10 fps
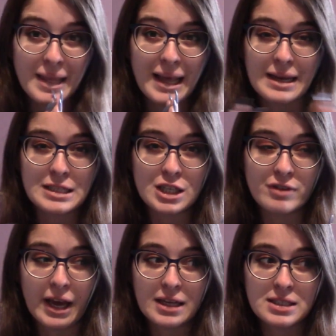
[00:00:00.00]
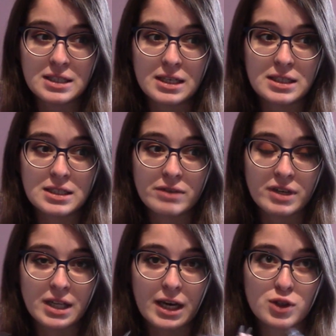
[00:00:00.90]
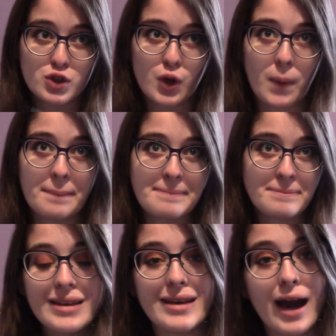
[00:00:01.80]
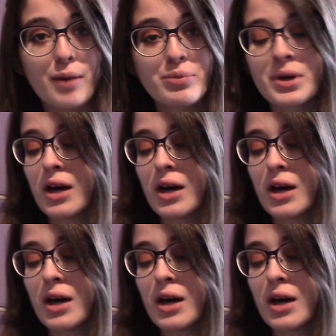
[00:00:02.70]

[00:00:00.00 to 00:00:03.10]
like Dear Evan Hansen and stuff like that. So, yep.